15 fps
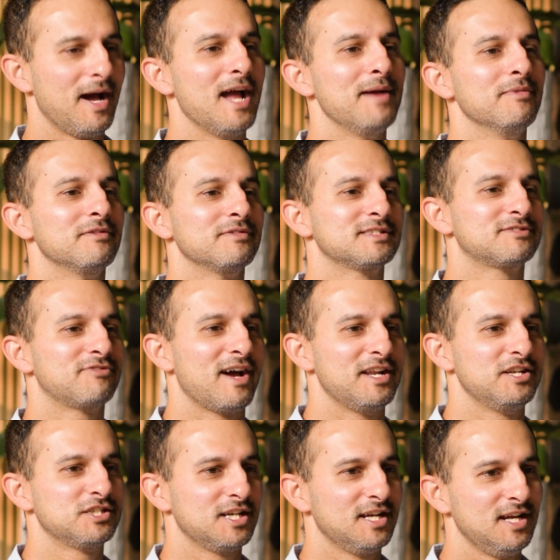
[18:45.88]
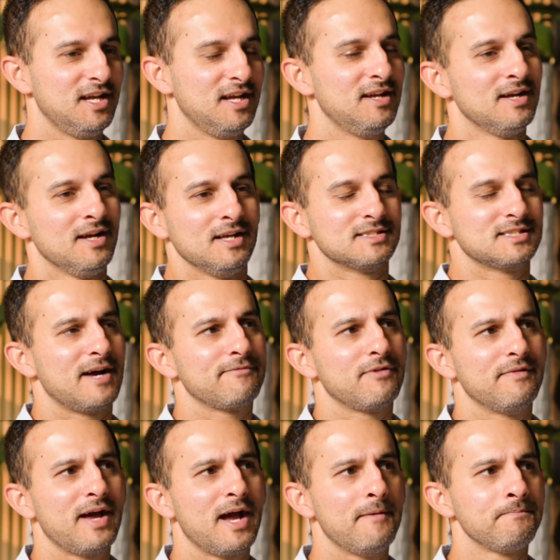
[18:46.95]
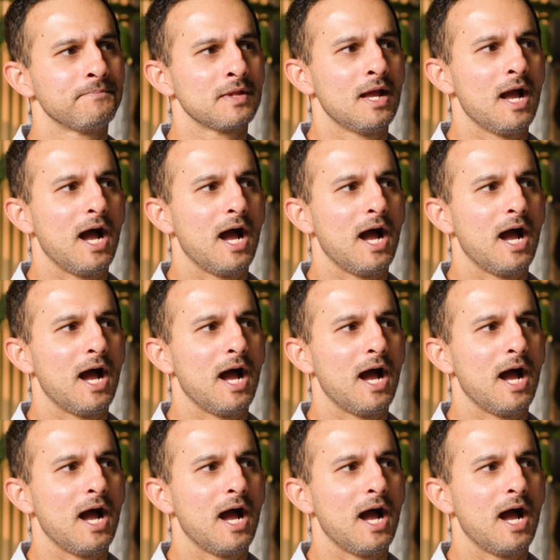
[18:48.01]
payment strategy, stuff like that.